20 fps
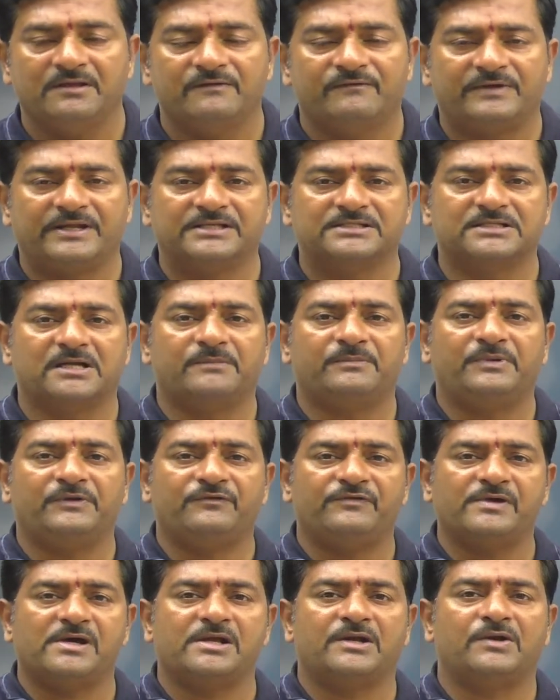For example,
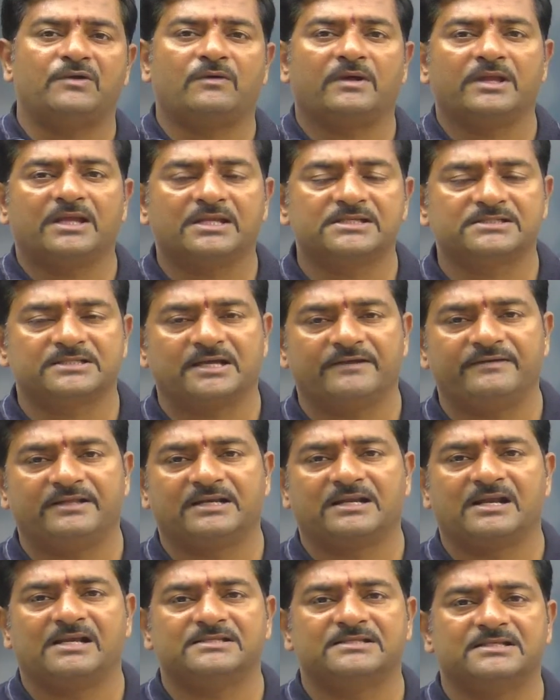if you are into
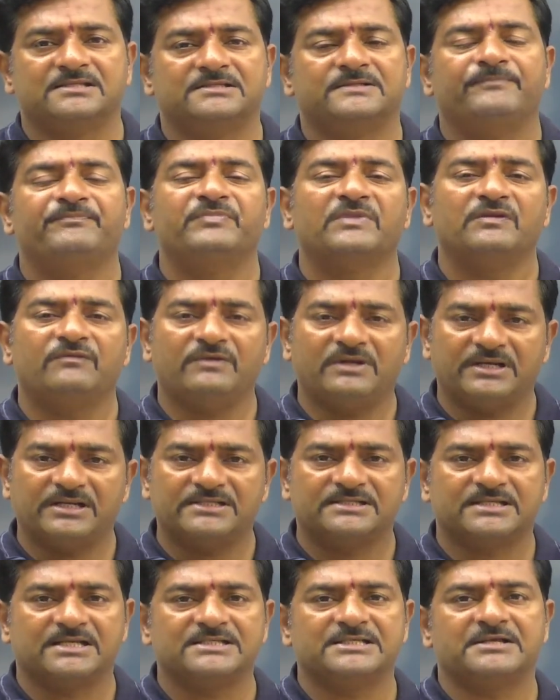higher classes, we will
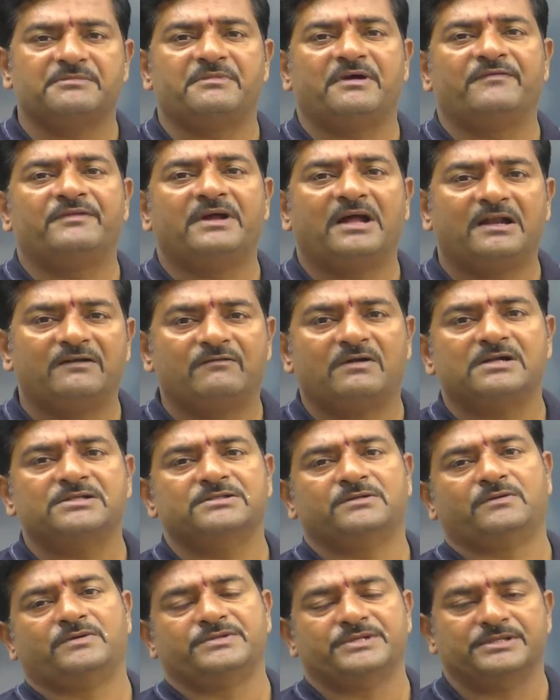discuss some of the
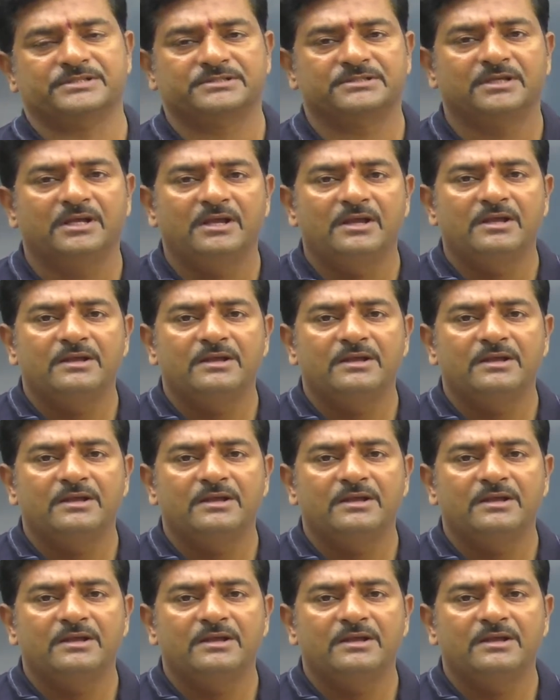advanced questions.